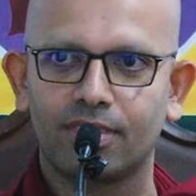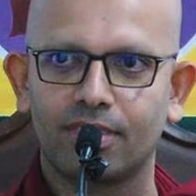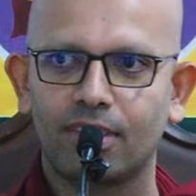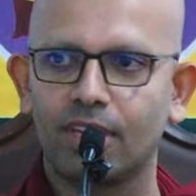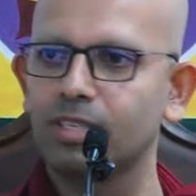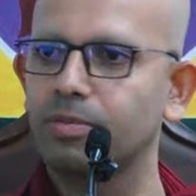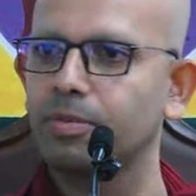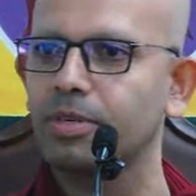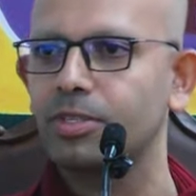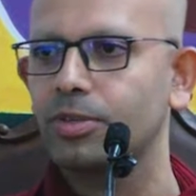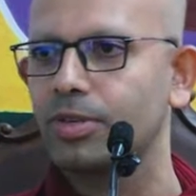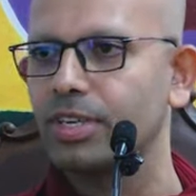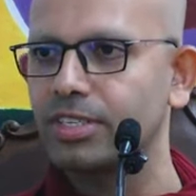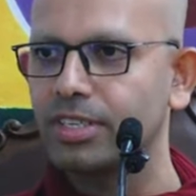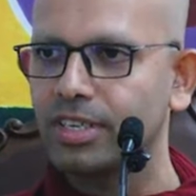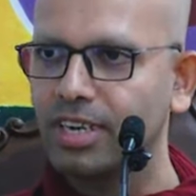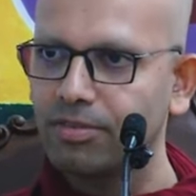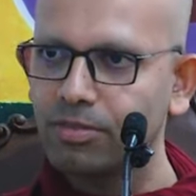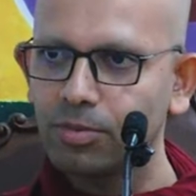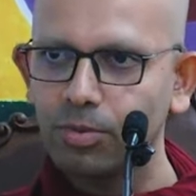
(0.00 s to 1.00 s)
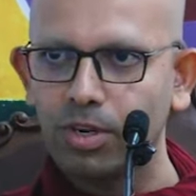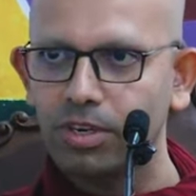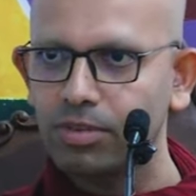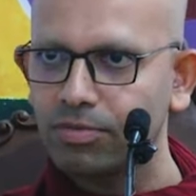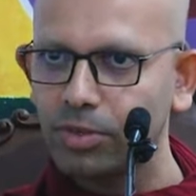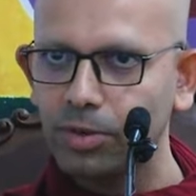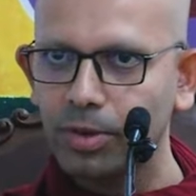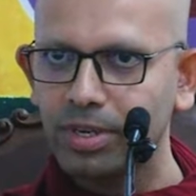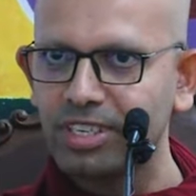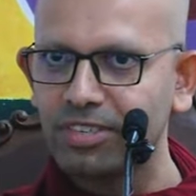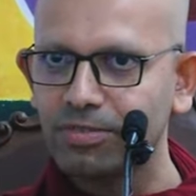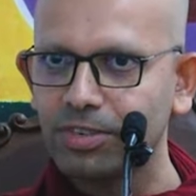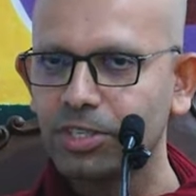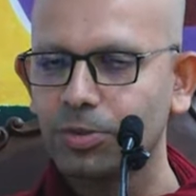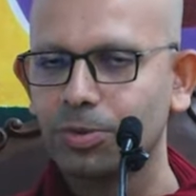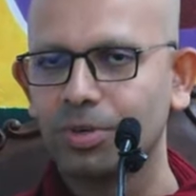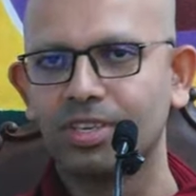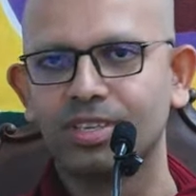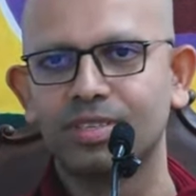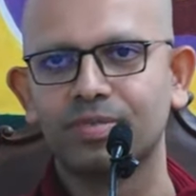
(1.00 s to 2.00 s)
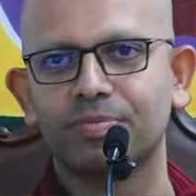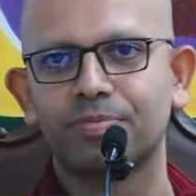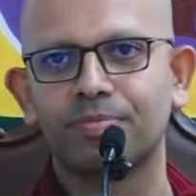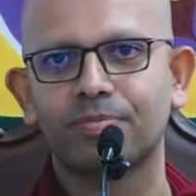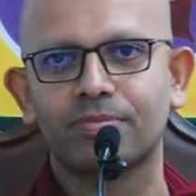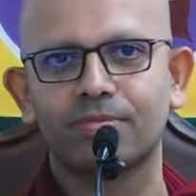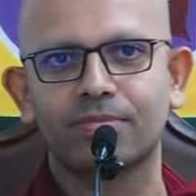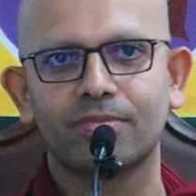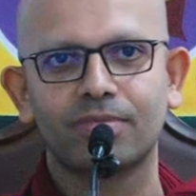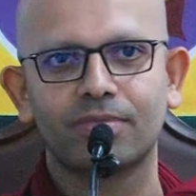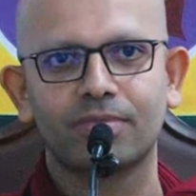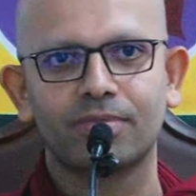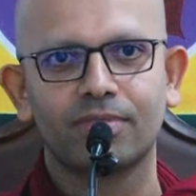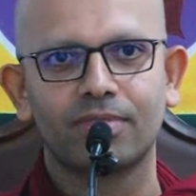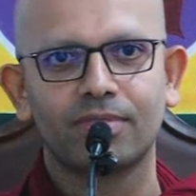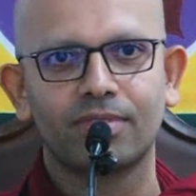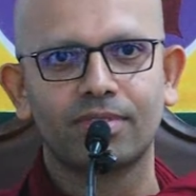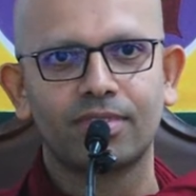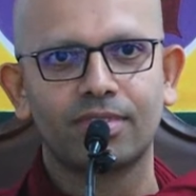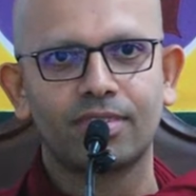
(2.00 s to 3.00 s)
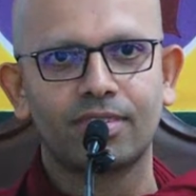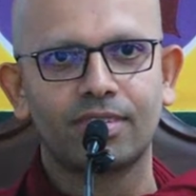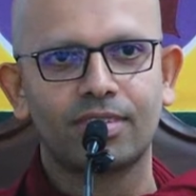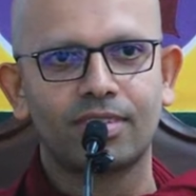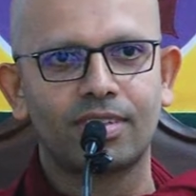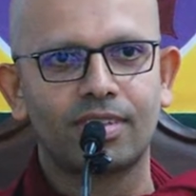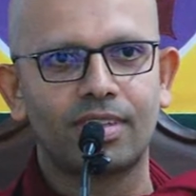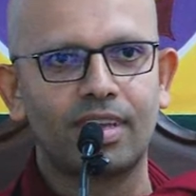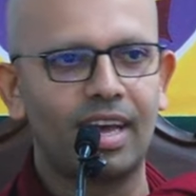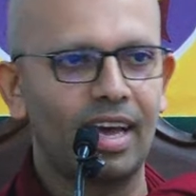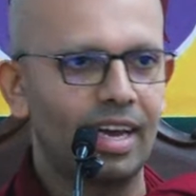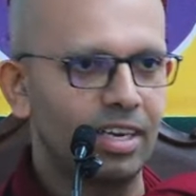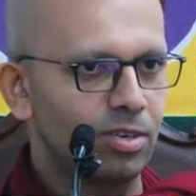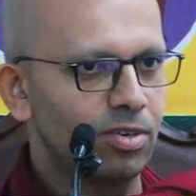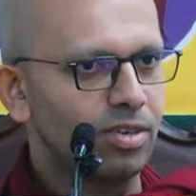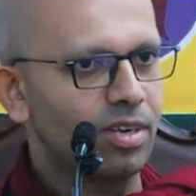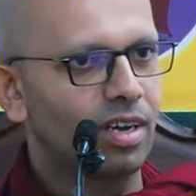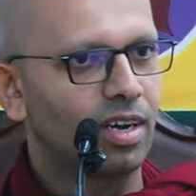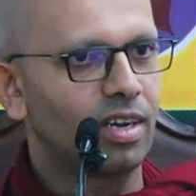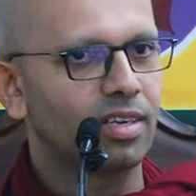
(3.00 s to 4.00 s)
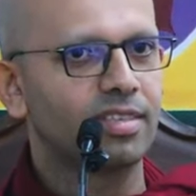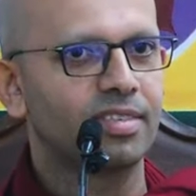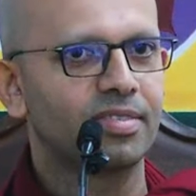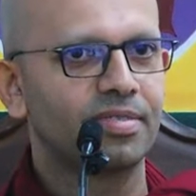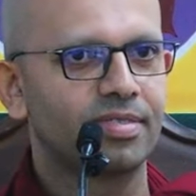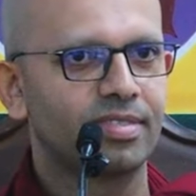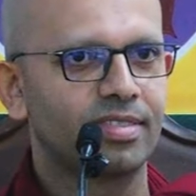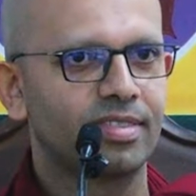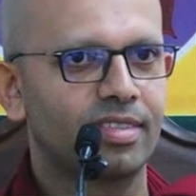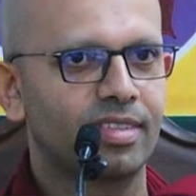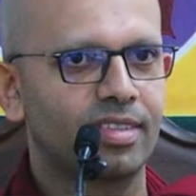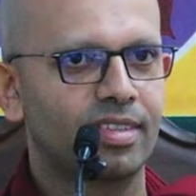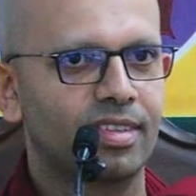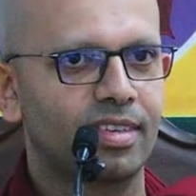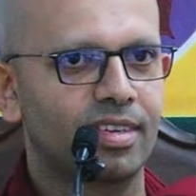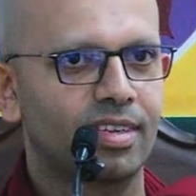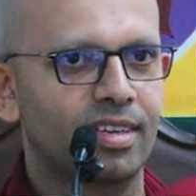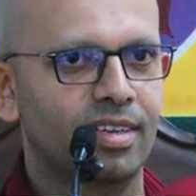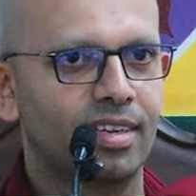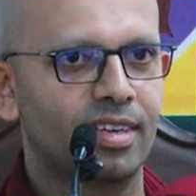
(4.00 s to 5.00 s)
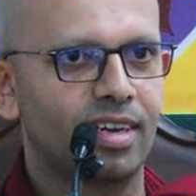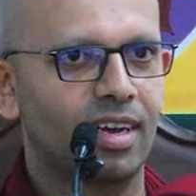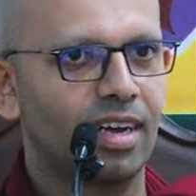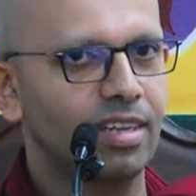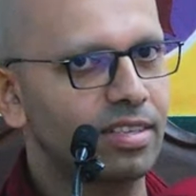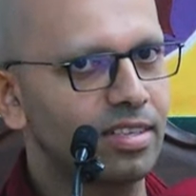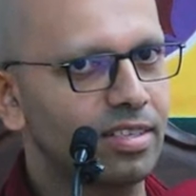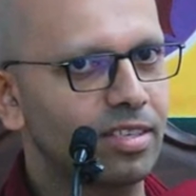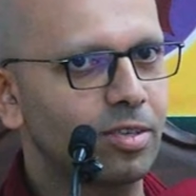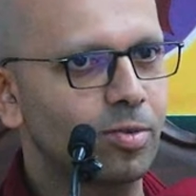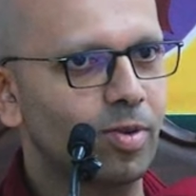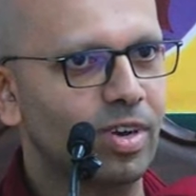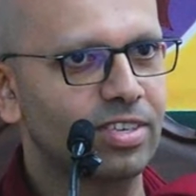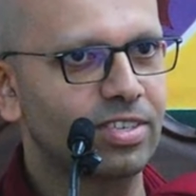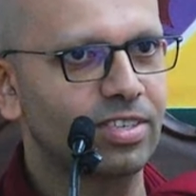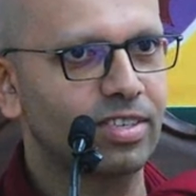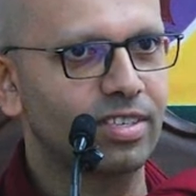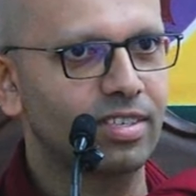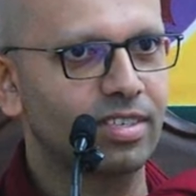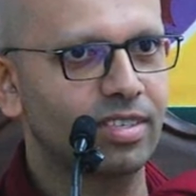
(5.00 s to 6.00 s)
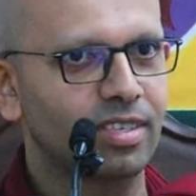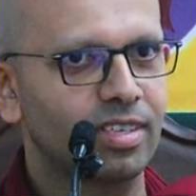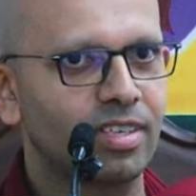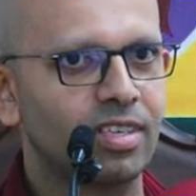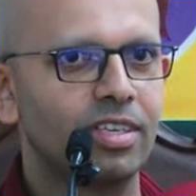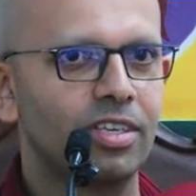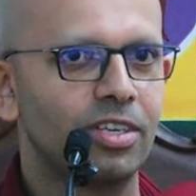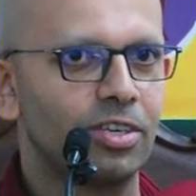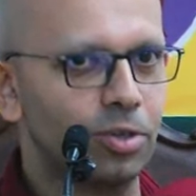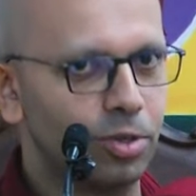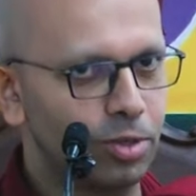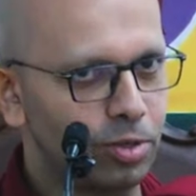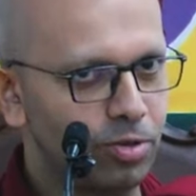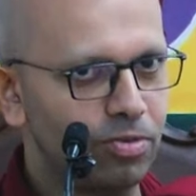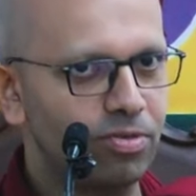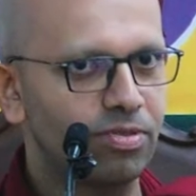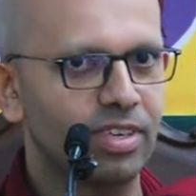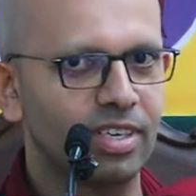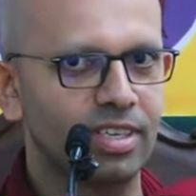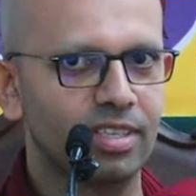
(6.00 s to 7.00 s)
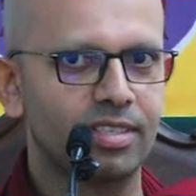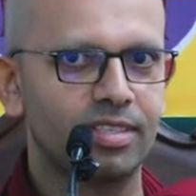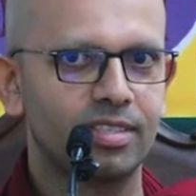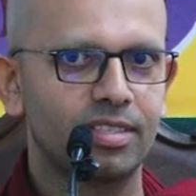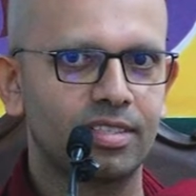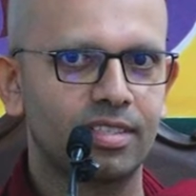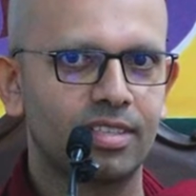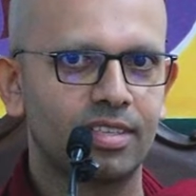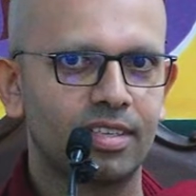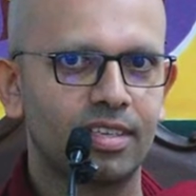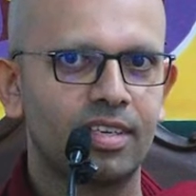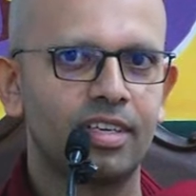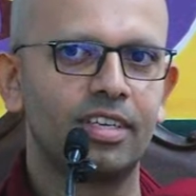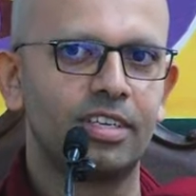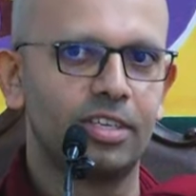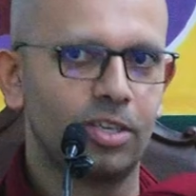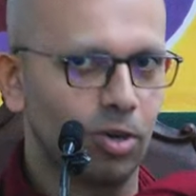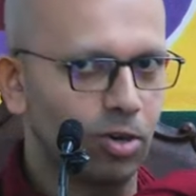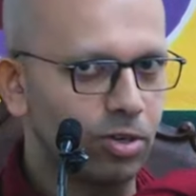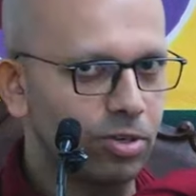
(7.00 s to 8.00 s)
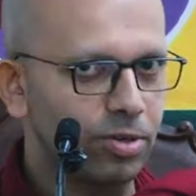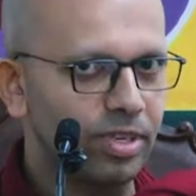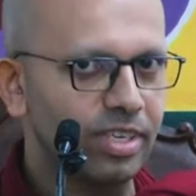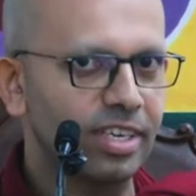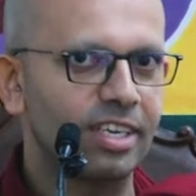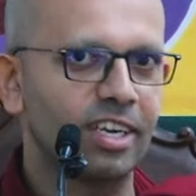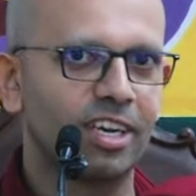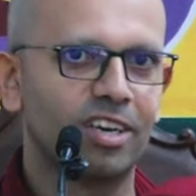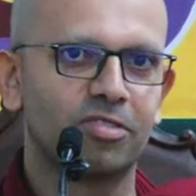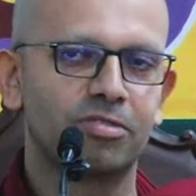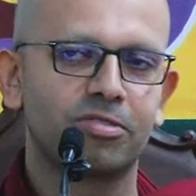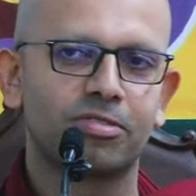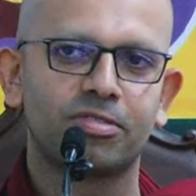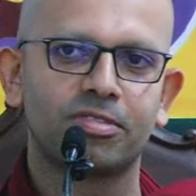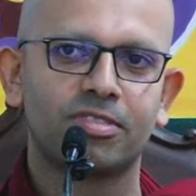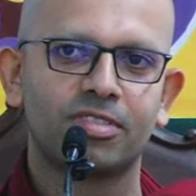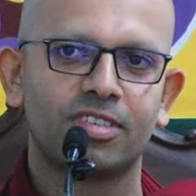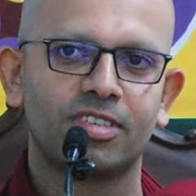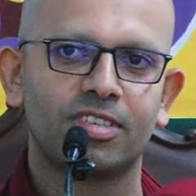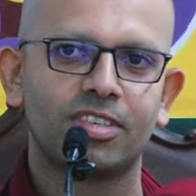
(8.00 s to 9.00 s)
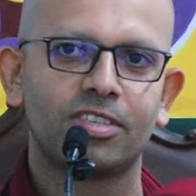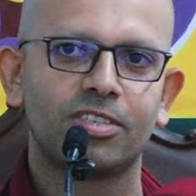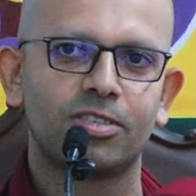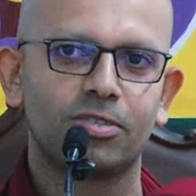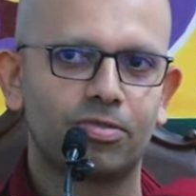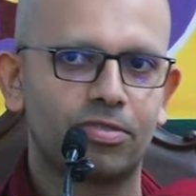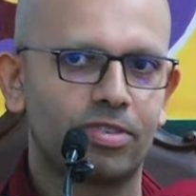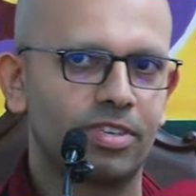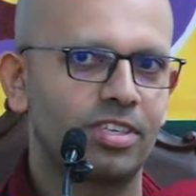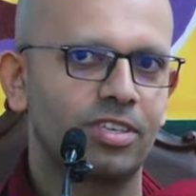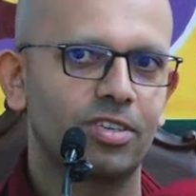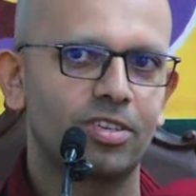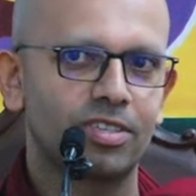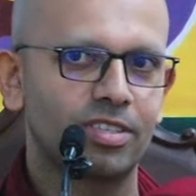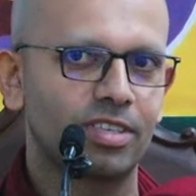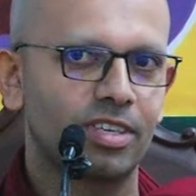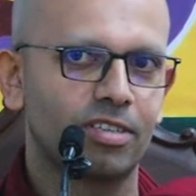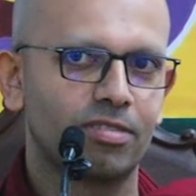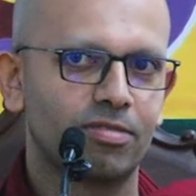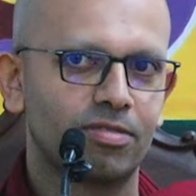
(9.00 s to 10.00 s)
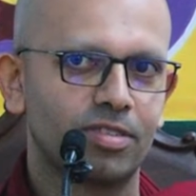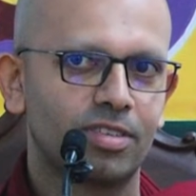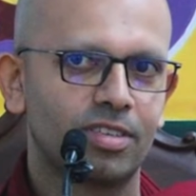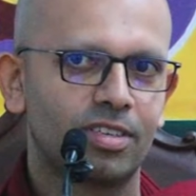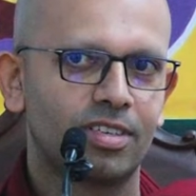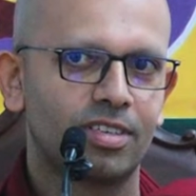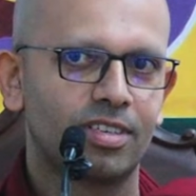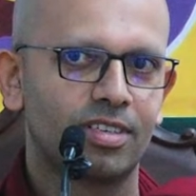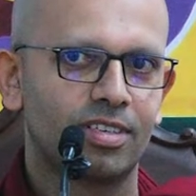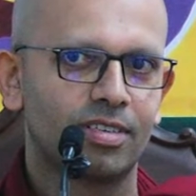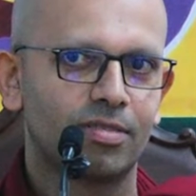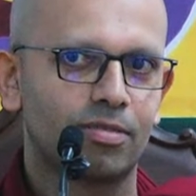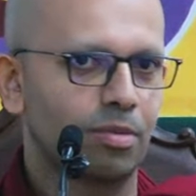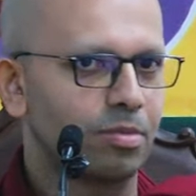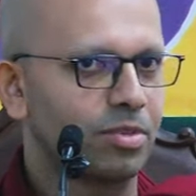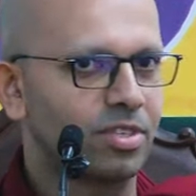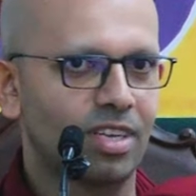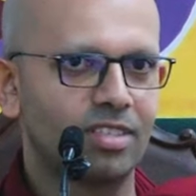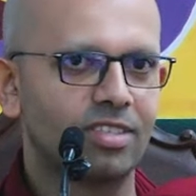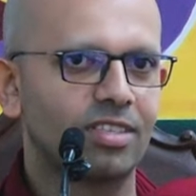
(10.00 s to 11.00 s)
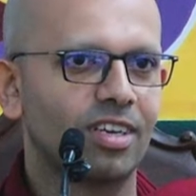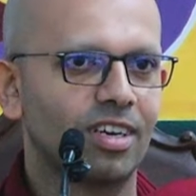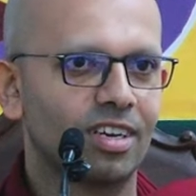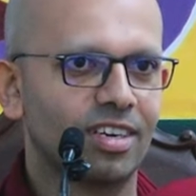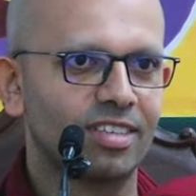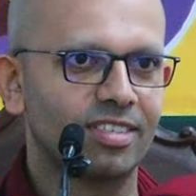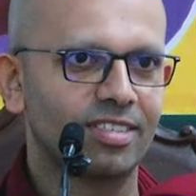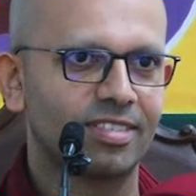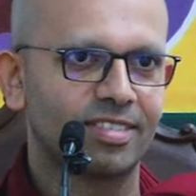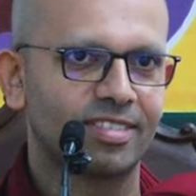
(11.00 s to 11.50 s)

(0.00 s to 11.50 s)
I speak to each and every one of you individually. Hand on heart, answer this question Do you feel you're doing enough to free yourself from samsara?